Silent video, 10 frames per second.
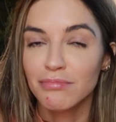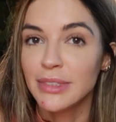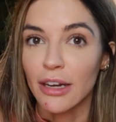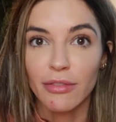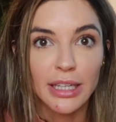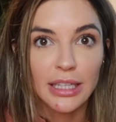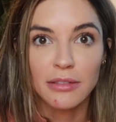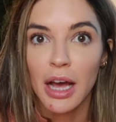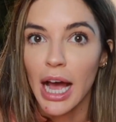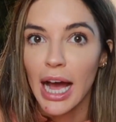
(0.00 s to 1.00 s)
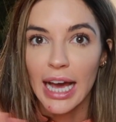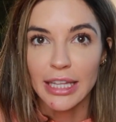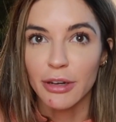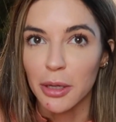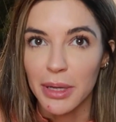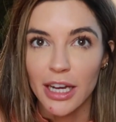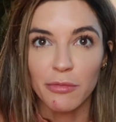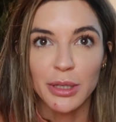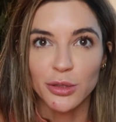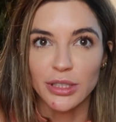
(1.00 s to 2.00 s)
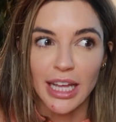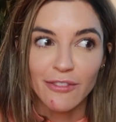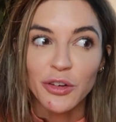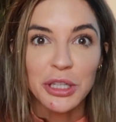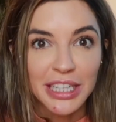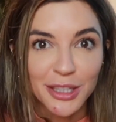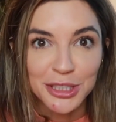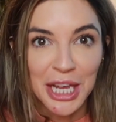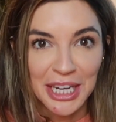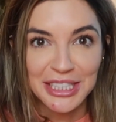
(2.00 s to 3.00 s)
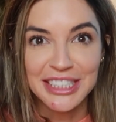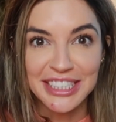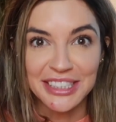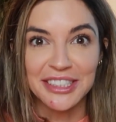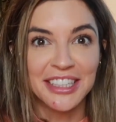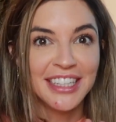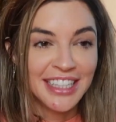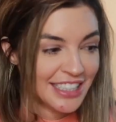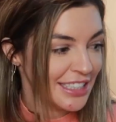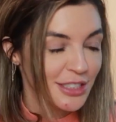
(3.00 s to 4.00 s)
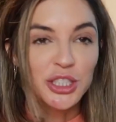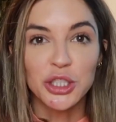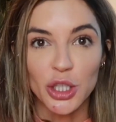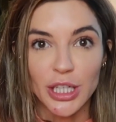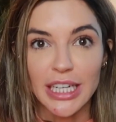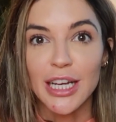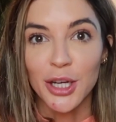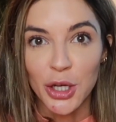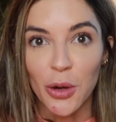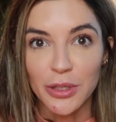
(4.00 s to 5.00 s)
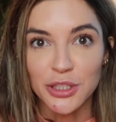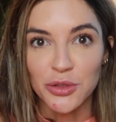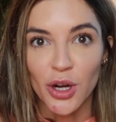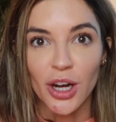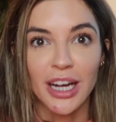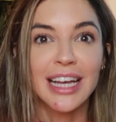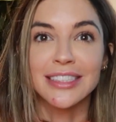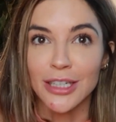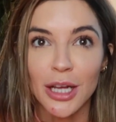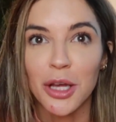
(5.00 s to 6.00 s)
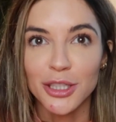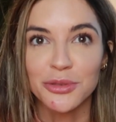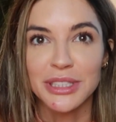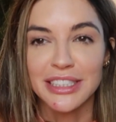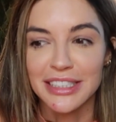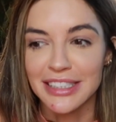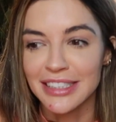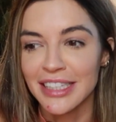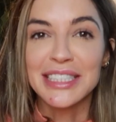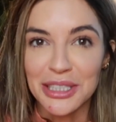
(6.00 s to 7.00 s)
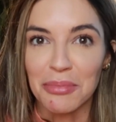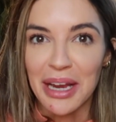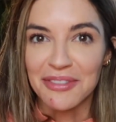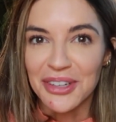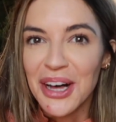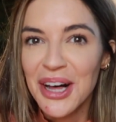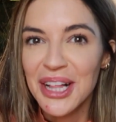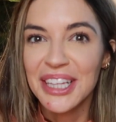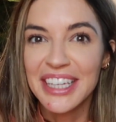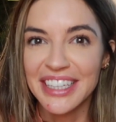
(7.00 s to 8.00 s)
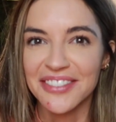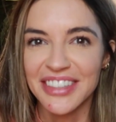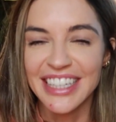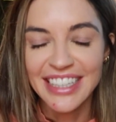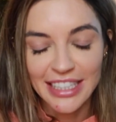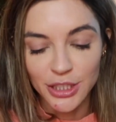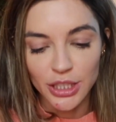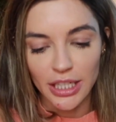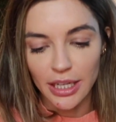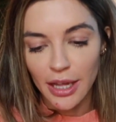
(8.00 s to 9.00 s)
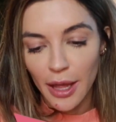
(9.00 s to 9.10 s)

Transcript: Definitely highly recommend. I've been using that for years and it's still sturdy, going strong, has not lost resistance. Still painful. Kill me. Just kidding.